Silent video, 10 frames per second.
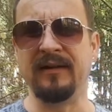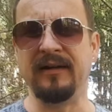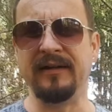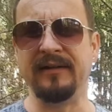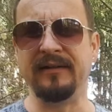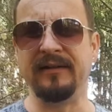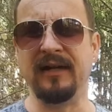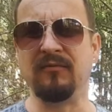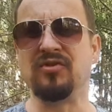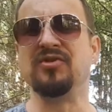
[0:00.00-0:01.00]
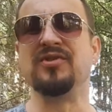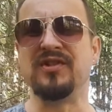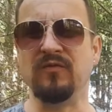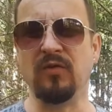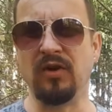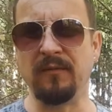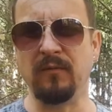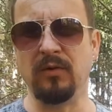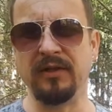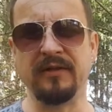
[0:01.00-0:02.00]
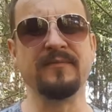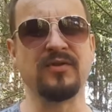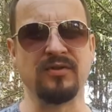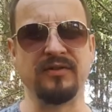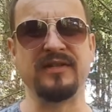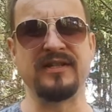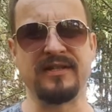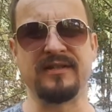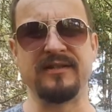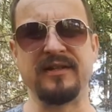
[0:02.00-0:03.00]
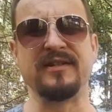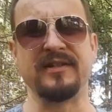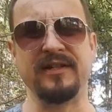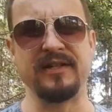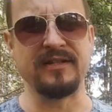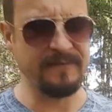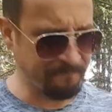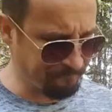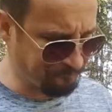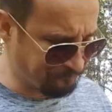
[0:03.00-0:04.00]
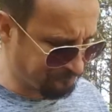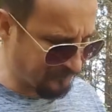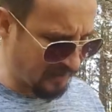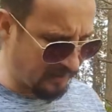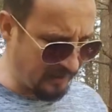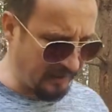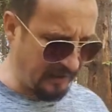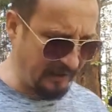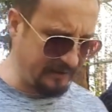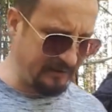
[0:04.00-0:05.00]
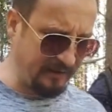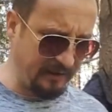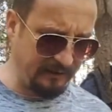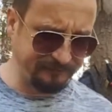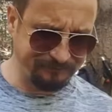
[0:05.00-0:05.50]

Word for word: I, uh, I was using warm water so it's years and years and uh,